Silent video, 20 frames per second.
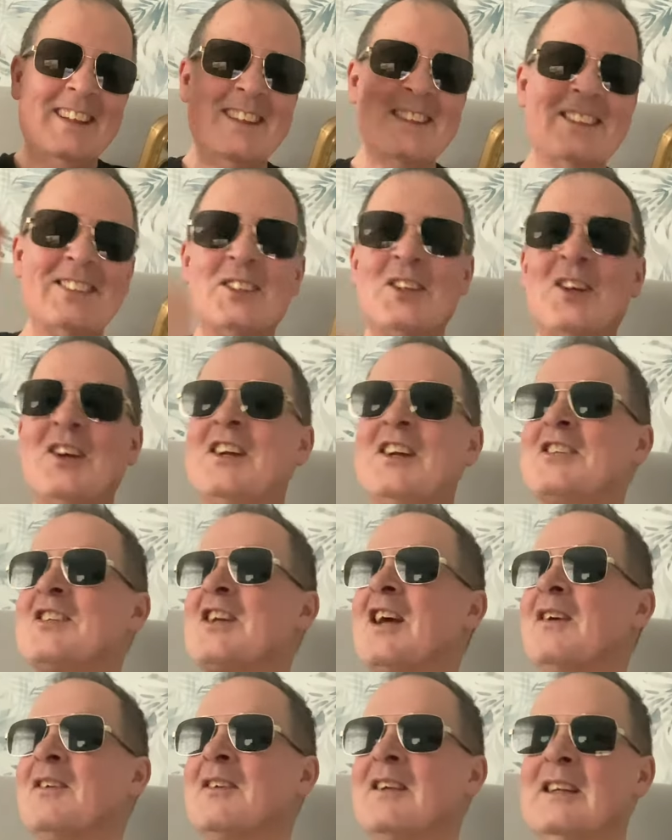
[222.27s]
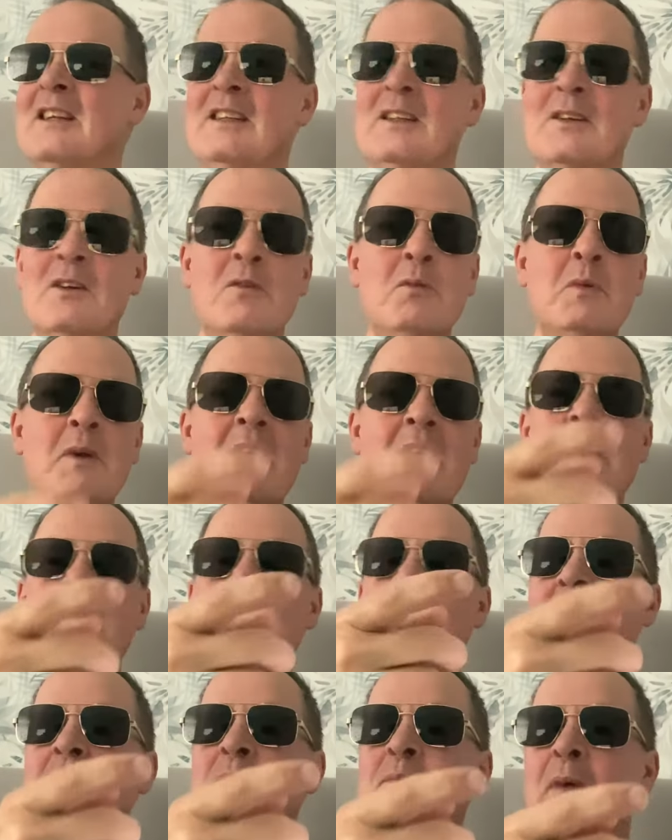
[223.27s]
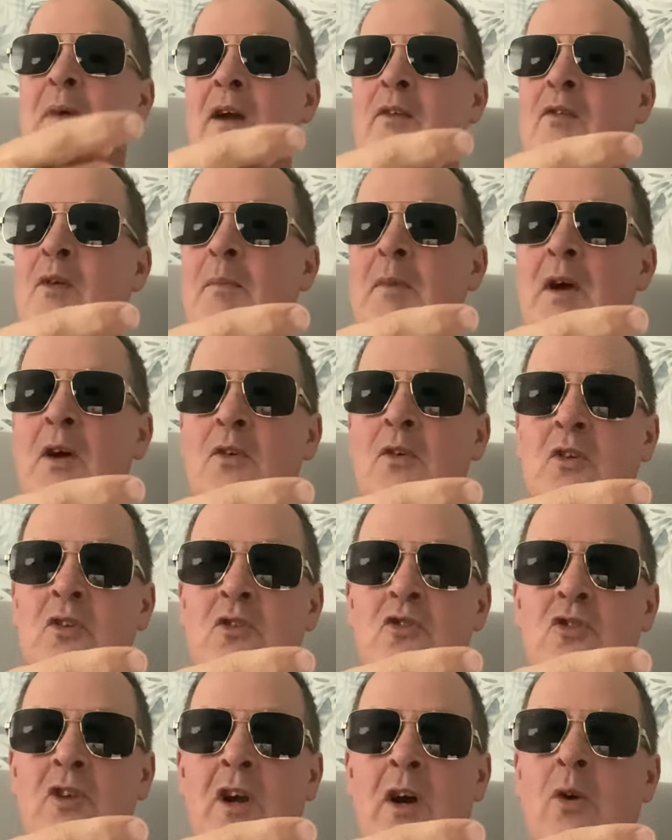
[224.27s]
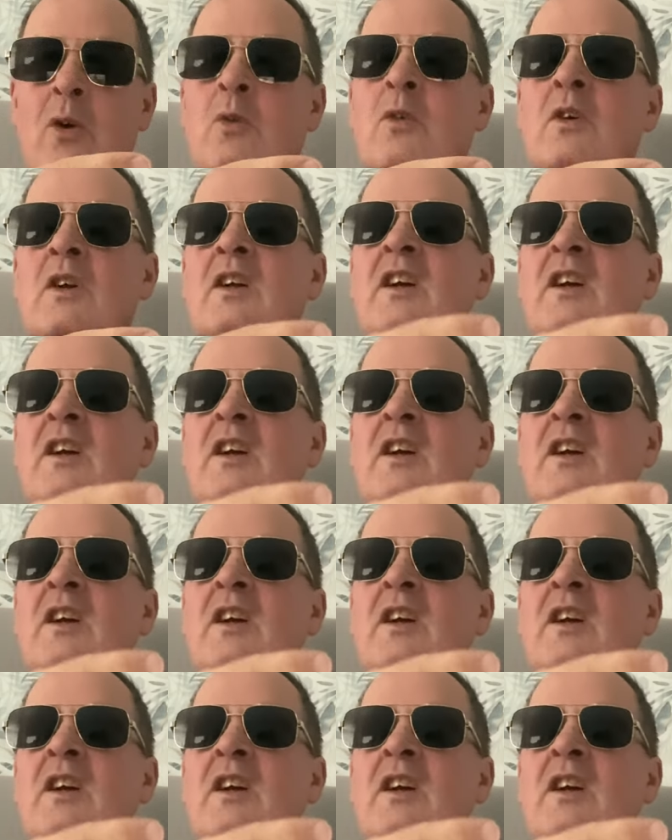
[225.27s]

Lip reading: It's all a joke. Where's my remote control?